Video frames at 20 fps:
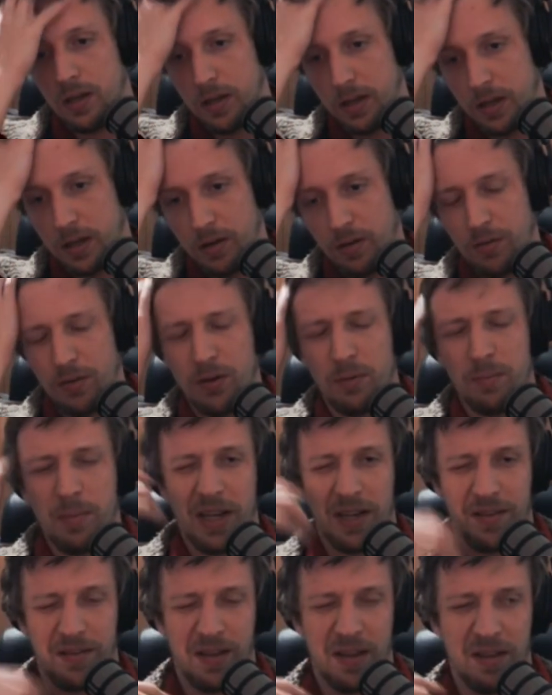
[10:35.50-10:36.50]
it'll sort of
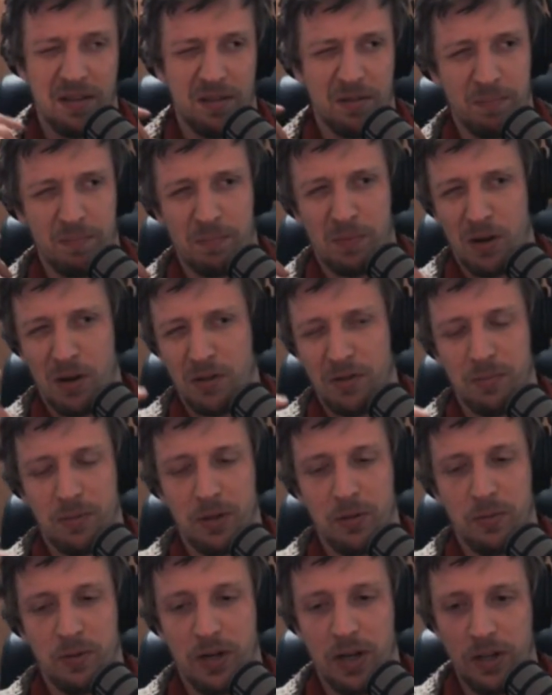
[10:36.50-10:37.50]
make sense
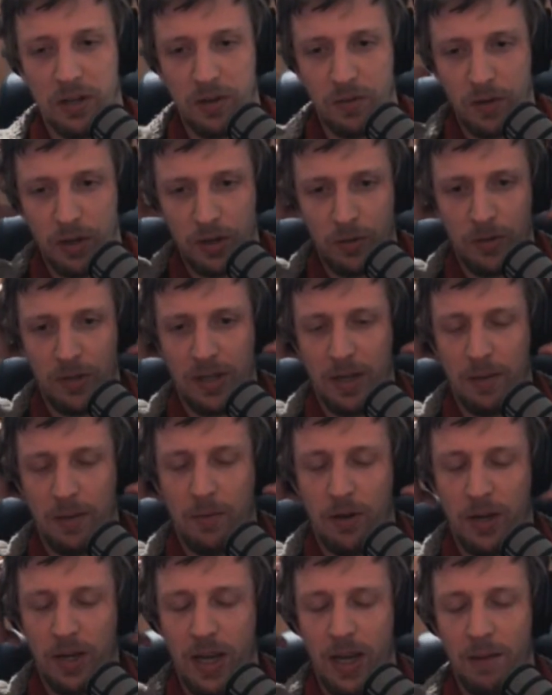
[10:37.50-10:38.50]
possibly if I do a
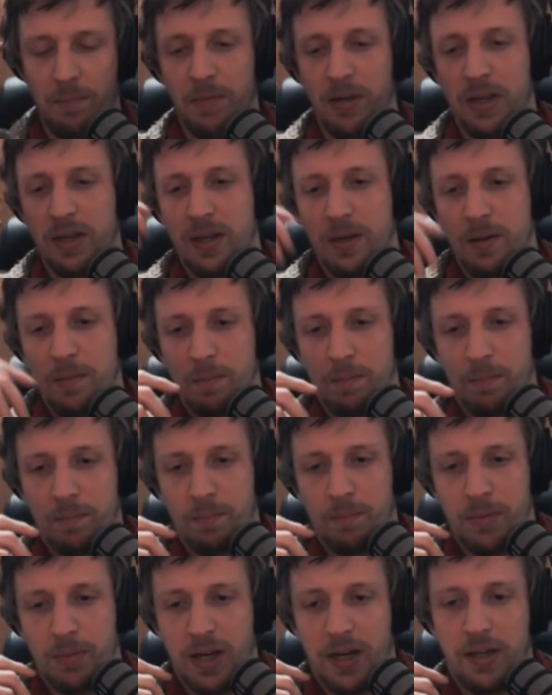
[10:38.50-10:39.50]
demo game.
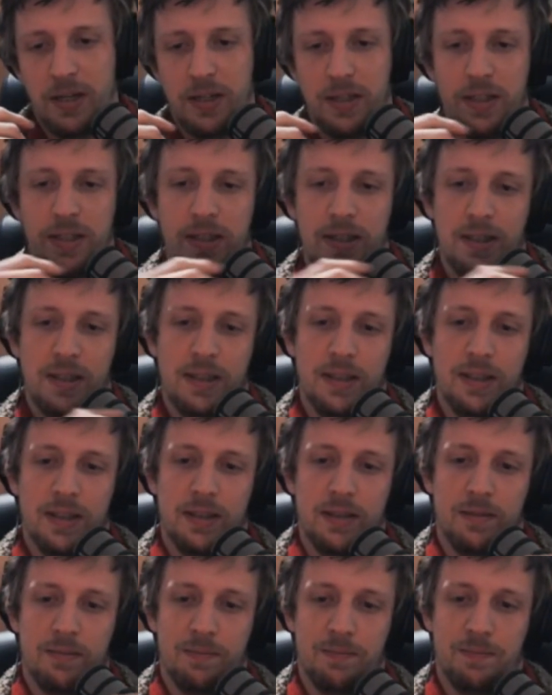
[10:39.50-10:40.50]
But
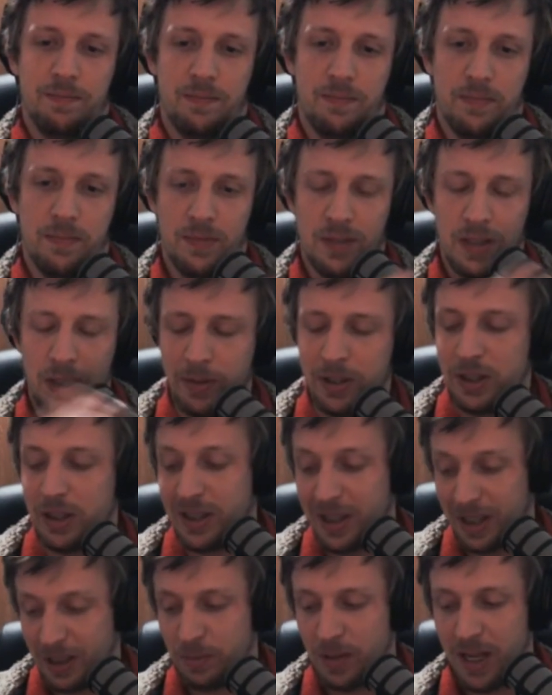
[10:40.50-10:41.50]
let me
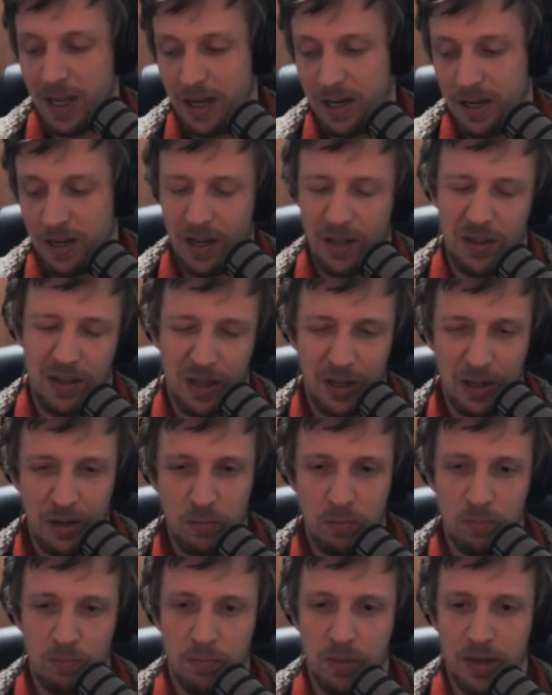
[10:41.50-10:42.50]
just explain it, and I think
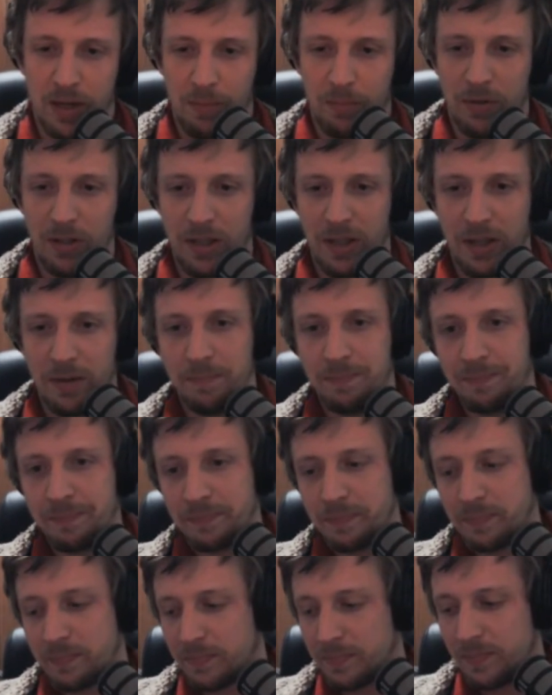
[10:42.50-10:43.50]
it'll become clear.
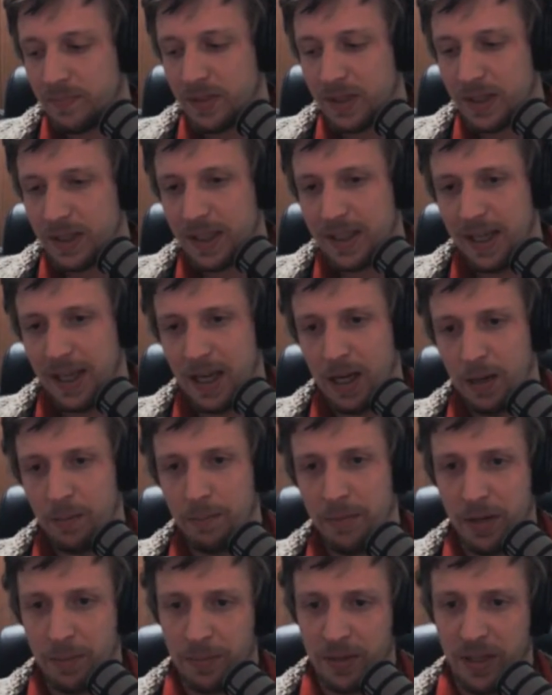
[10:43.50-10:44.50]

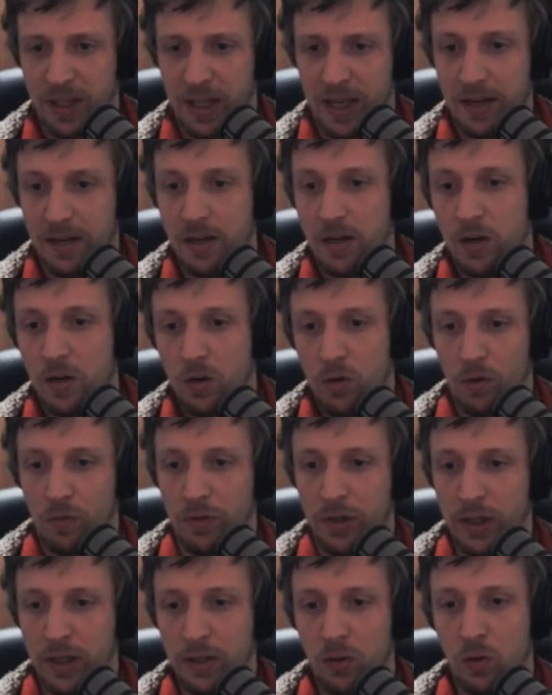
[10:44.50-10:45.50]
Manipulate.
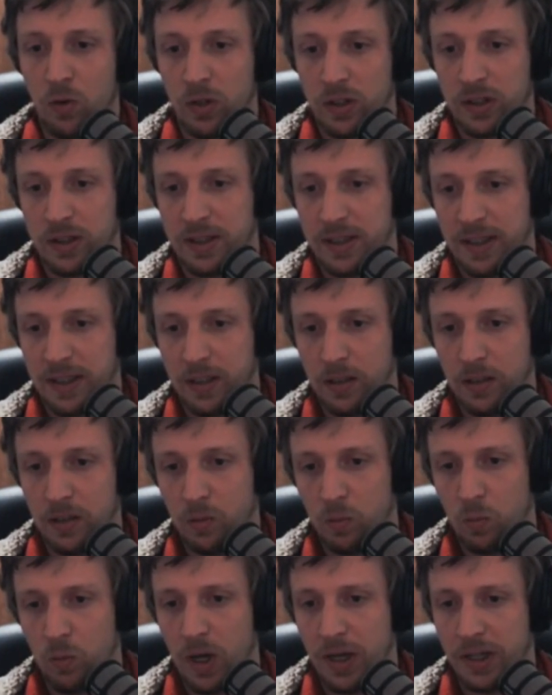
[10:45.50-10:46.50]
Reveal or conceal
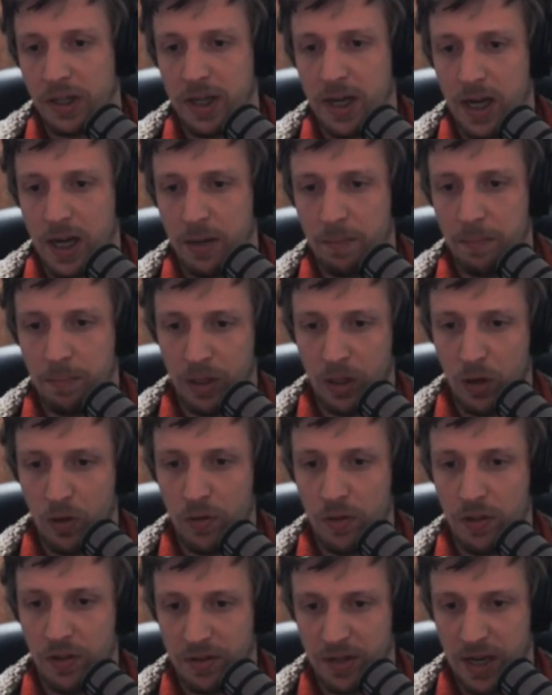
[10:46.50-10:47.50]
one card below
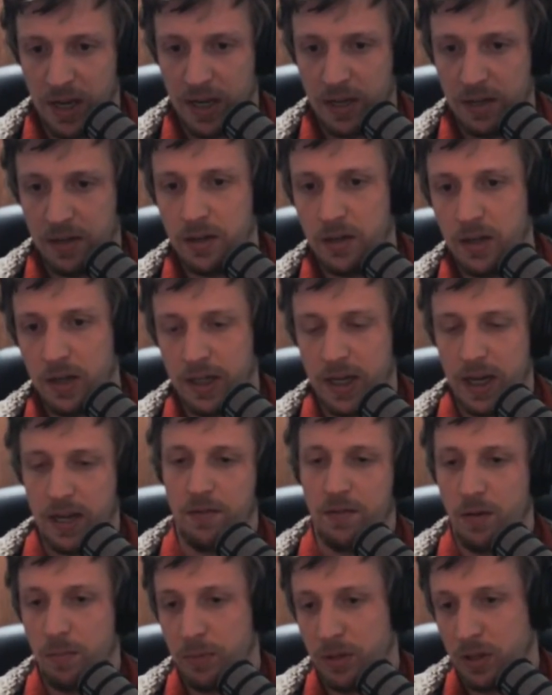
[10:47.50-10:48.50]
this card. Okay,
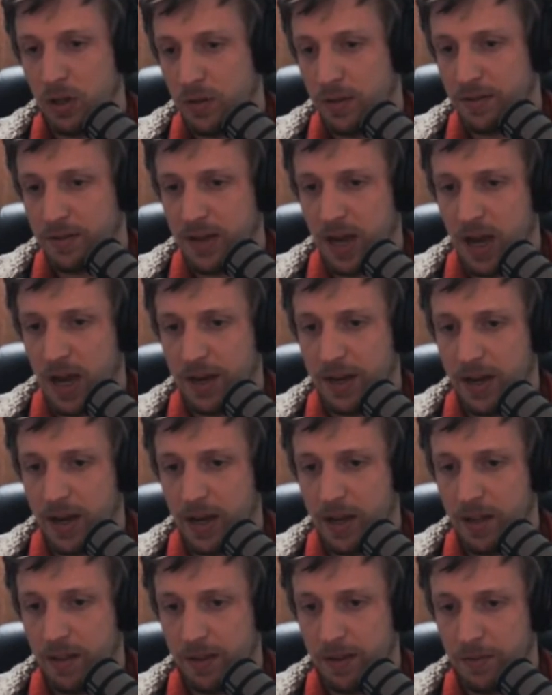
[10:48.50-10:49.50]
so below this card
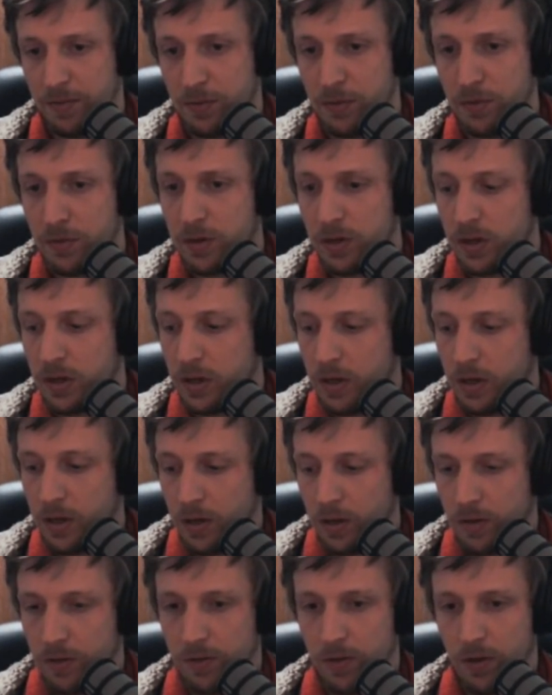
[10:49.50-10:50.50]
are these two.
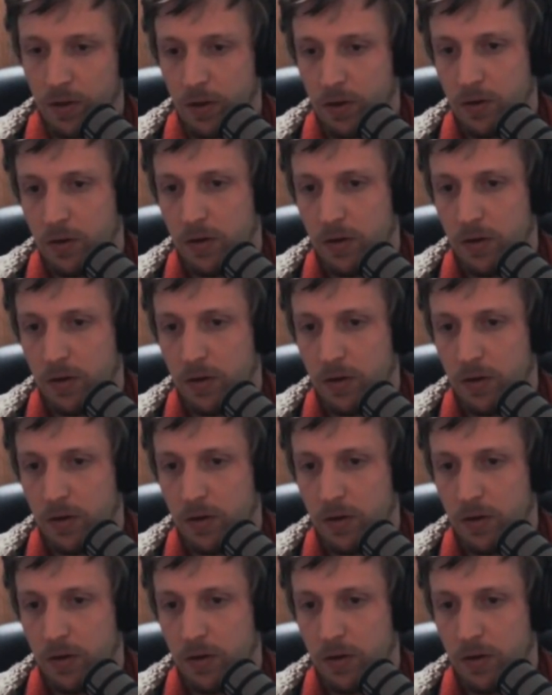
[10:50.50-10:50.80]
So